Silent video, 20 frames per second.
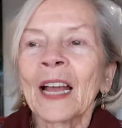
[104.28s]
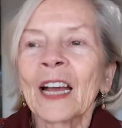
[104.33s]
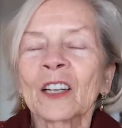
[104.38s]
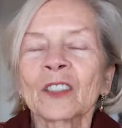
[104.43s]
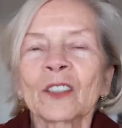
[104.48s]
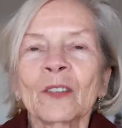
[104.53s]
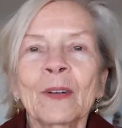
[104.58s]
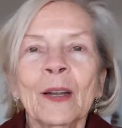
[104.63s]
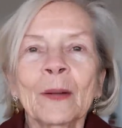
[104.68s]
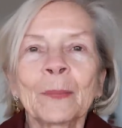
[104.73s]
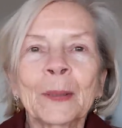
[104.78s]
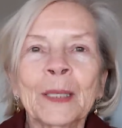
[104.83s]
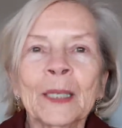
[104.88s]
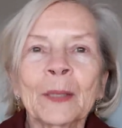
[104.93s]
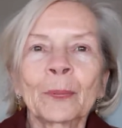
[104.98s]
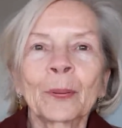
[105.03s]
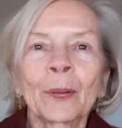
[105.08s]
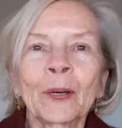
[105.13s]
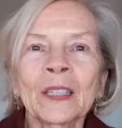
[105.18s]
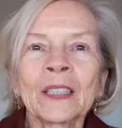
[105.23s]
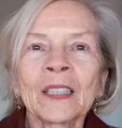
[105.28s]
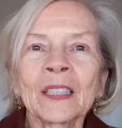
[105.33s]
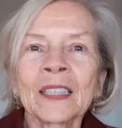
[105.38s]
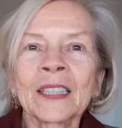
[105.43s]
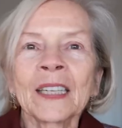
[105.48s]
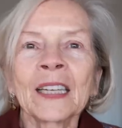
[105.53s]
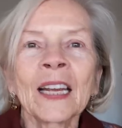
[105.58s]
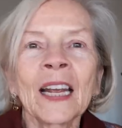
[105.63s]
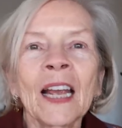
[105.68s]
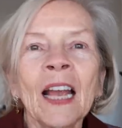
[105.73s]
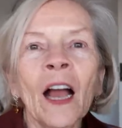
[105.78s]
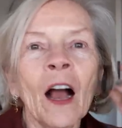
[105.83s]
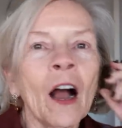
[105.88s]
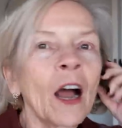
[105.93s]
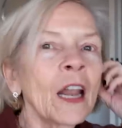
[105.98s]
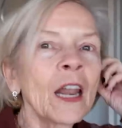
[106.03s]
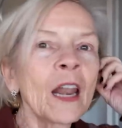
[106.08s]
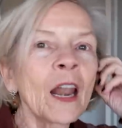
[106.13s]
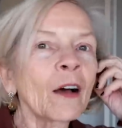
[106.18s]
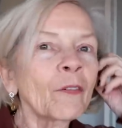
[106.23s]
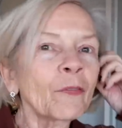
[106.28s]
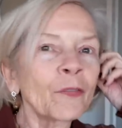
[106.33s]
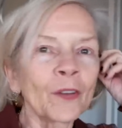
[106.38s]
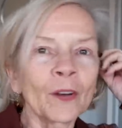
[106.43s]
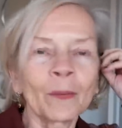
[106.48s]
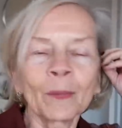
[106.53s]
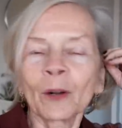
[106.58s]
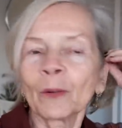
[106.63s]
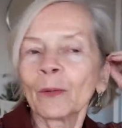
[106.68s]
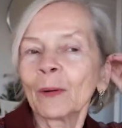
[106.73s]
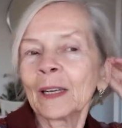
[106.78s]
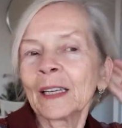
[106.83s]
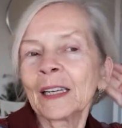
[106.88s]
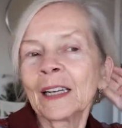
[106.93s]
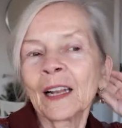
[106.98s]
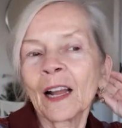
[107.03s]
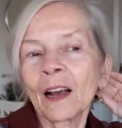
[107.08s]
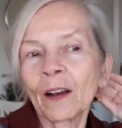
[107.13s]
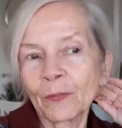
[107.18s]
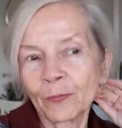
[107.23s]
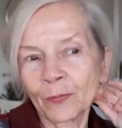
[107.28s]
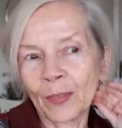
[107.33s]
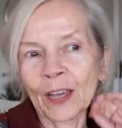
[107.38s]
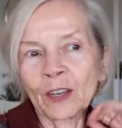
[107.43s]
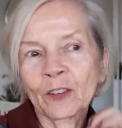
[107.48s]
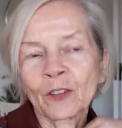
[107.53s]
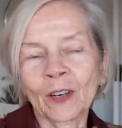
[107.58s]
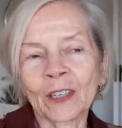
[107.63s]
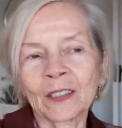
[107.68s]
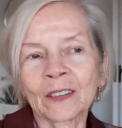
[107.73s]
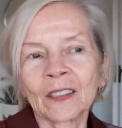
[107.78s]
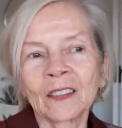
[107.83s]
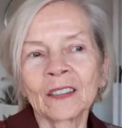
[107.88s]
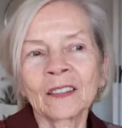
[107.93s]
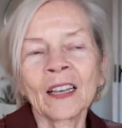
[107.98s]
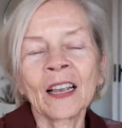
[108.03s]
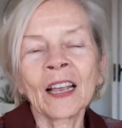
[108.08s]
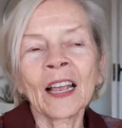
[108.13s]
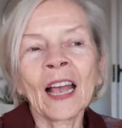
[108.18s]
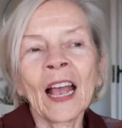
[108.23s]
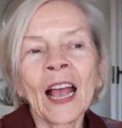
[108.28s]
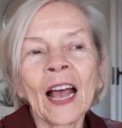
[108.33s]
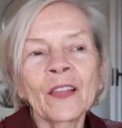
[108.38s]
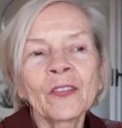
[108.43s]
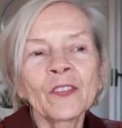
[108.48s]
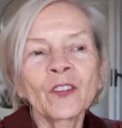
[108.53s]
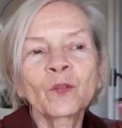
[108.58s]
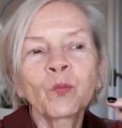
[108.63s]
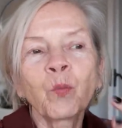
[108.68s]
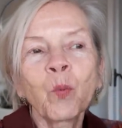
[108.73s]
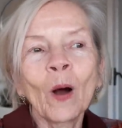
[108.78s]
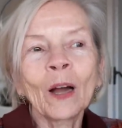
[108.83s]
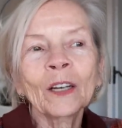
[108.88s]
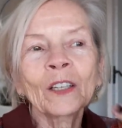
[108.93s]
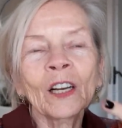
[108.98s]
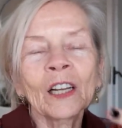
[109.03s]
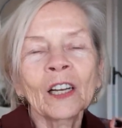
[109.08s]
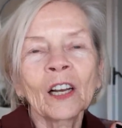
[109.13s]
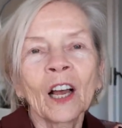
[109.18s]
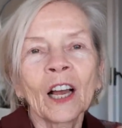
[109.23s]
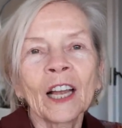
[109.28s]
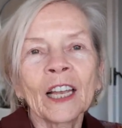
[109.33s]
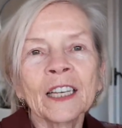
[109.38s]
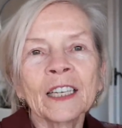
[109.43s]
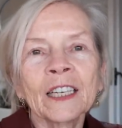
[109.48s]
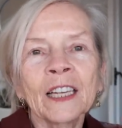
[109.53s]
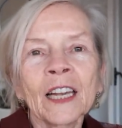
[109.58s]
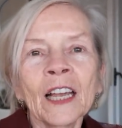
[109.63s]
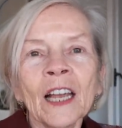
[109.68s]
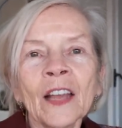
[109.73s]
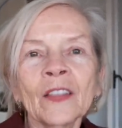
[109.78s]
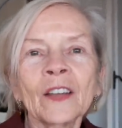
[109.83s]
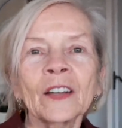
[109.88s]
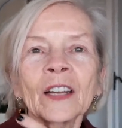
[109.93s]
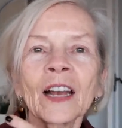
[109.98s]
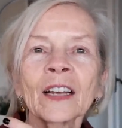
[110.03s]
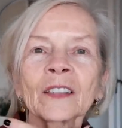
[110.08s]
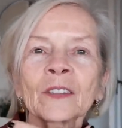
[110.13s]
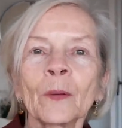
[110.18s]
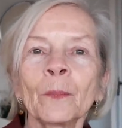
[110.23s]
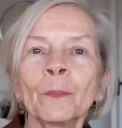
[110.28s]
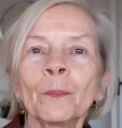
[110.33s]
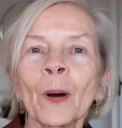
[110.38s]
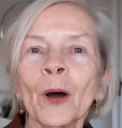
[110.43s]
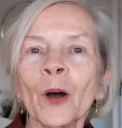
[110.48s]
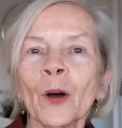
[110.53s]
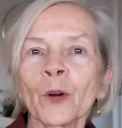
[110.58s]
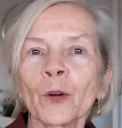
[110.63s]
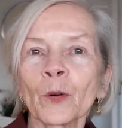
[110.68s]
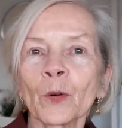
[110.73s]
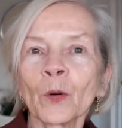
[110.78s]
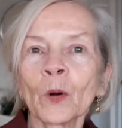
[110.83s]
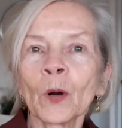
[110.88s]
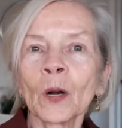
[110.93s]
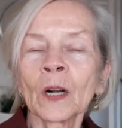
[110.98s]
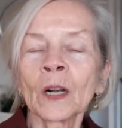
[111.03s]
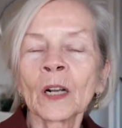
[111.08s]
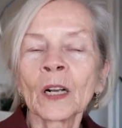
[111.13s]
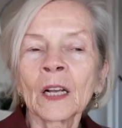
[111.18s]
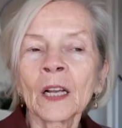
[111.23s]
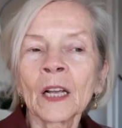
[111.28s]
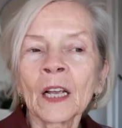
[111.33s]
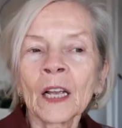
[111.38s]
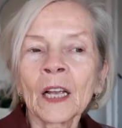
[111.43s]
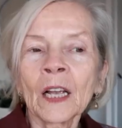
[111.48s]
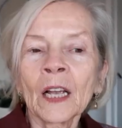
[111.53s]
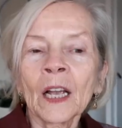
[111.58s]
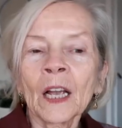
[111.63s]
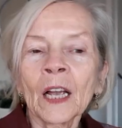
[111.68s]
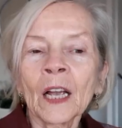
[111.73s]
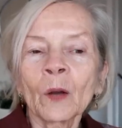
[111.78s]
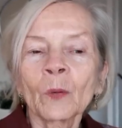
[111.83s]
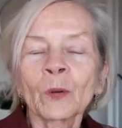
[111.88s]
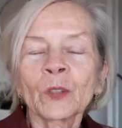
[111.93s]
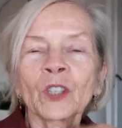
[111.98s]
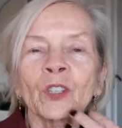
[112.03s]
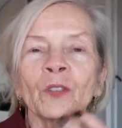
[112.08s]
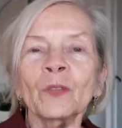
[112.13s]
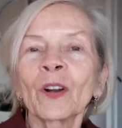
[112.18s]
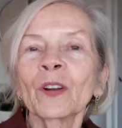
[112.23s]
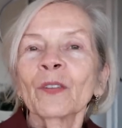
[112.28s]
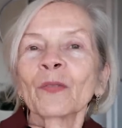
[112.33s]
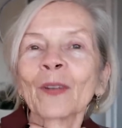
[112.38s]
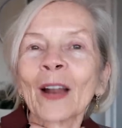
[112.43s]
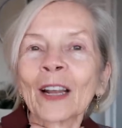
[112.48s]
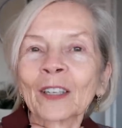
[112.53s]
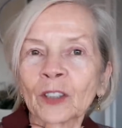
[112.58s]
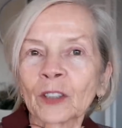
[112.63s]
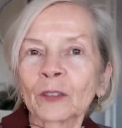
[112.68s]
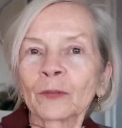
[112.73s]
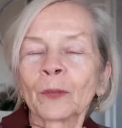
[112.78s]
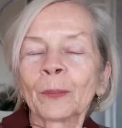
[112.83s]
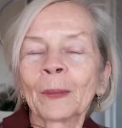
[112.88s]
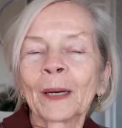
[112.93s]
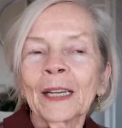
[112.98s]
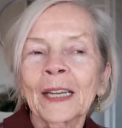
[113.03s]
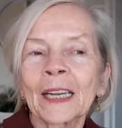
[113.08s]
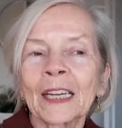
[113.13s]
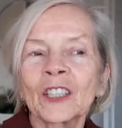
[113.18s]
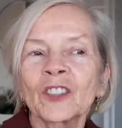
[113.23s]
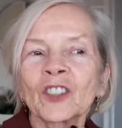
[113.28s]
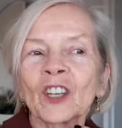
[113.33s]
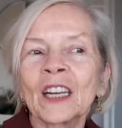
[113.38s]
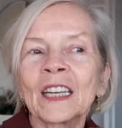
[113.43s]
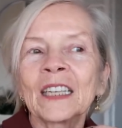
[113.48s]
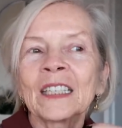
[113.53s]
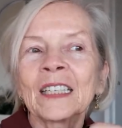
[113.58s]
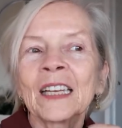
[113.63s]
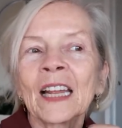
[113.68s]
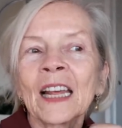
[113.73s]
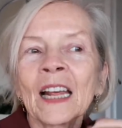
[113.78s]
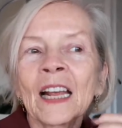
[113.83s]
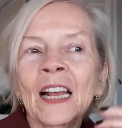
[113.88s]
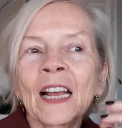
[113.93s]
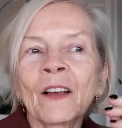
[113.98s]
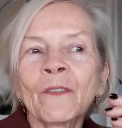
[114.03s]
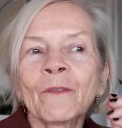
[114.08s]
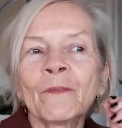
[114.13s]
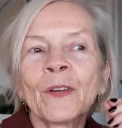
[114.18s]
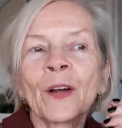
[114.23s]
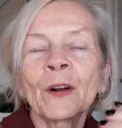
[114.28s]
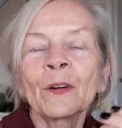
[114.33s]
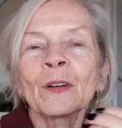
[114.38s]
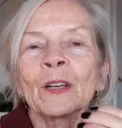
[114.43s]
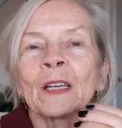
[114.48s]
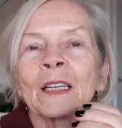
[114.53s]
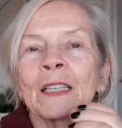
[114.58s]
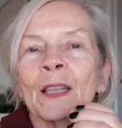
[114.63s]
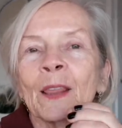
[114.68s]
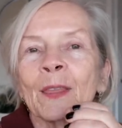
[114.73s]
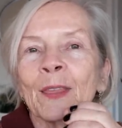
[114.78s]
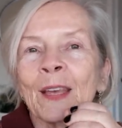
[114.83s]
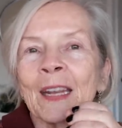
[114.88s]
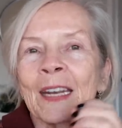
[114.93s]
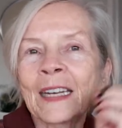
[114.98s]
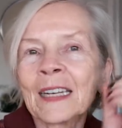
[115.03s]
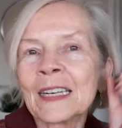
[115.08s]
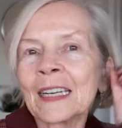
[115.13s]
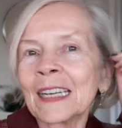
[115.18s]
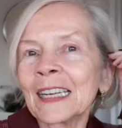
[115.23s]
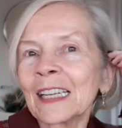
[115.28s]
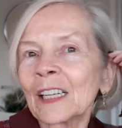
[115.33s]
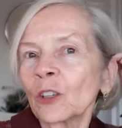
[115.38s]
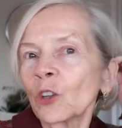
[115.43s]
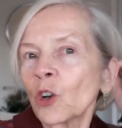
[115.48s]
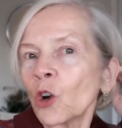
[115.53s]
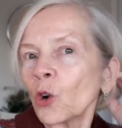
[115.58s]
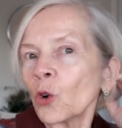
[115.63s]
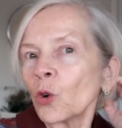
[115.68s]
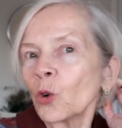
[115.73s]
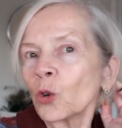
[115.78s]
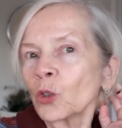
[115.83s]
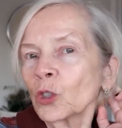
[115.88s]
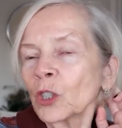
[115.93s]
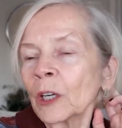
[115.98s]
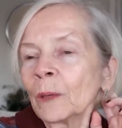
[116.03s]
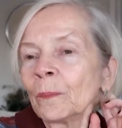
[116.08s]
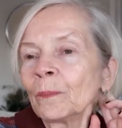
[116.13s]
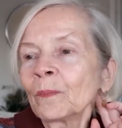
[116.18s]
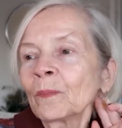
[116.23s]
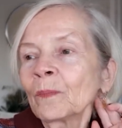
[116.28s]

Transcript: out of Liberty print. I love them, I really love their dresses. And there's one I like that has a bow, which is very flattering for my age, in very thin needle cord,